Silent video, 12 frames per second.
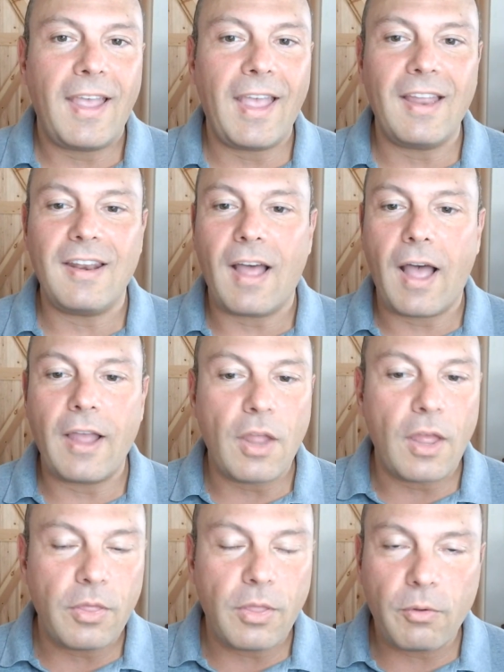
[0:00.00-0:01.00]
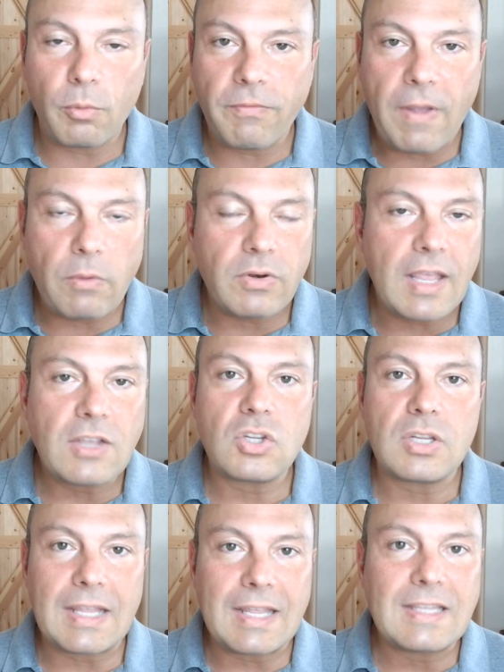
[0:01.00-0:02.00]
And the
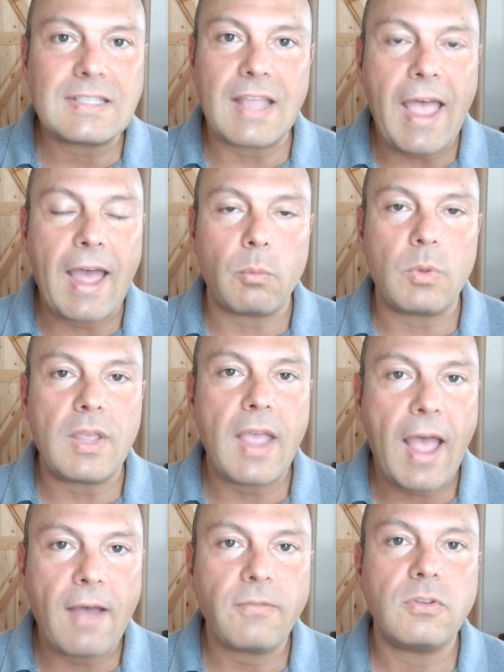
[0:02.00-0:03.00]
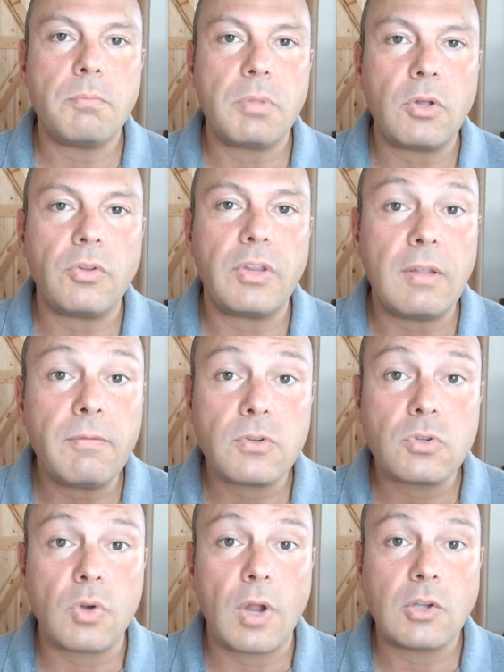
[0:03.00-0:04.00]
foundation is that we have to build the
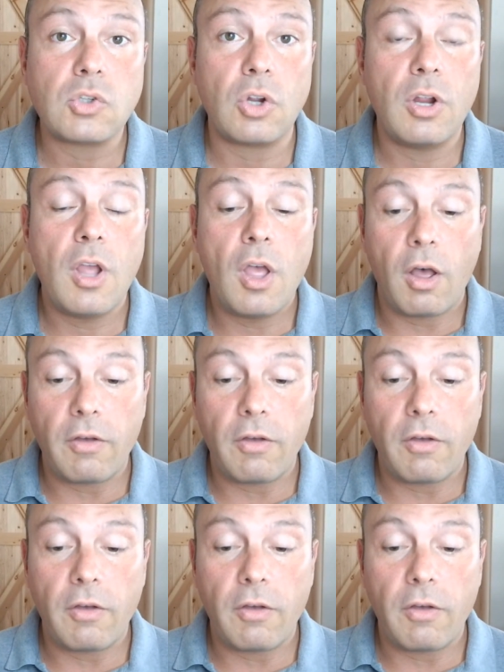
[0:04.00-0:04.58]
infrastructure